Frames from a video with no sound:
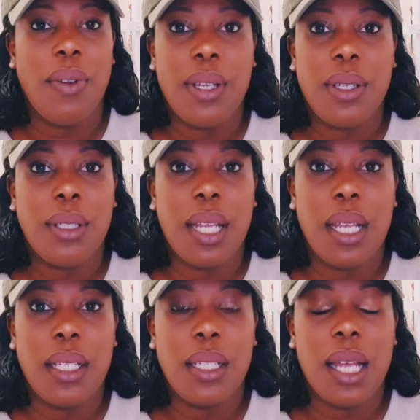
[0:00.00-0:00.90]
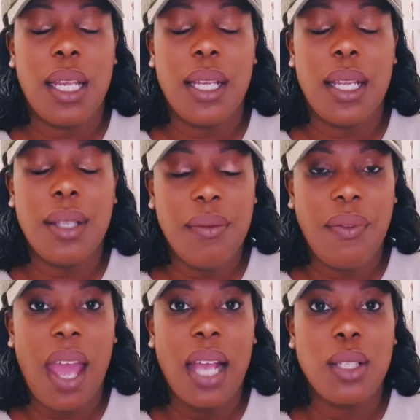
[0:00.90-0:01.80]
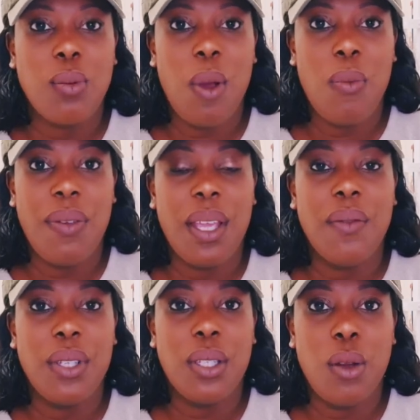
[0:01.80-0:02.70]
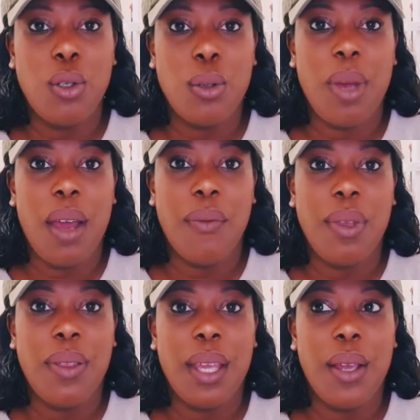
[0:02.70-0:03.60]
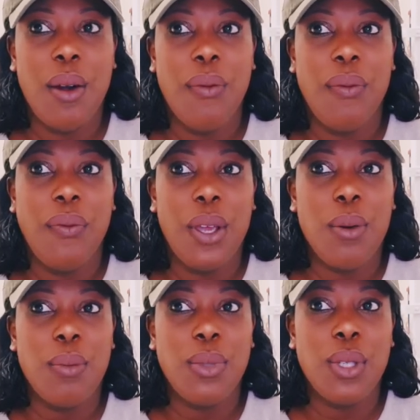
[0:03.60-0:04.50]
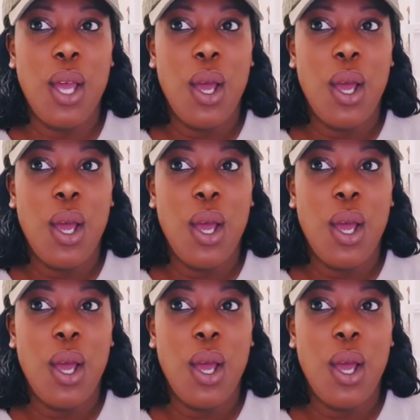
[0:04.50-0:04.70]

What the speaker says: and in fact, when we think of a sociopath, we think of films